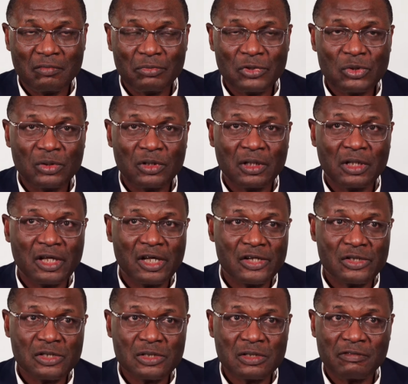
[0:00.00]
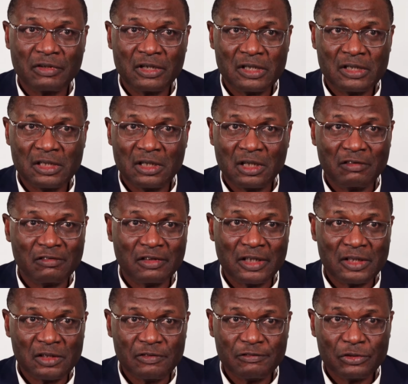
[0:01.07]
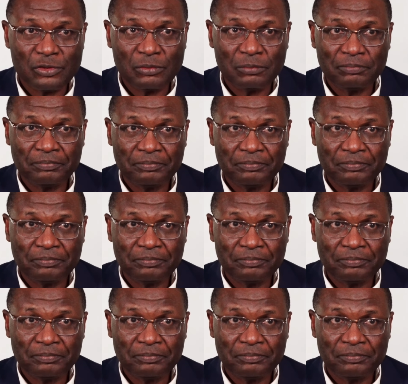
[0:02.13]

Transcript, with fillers: between the ages of 18 and 34.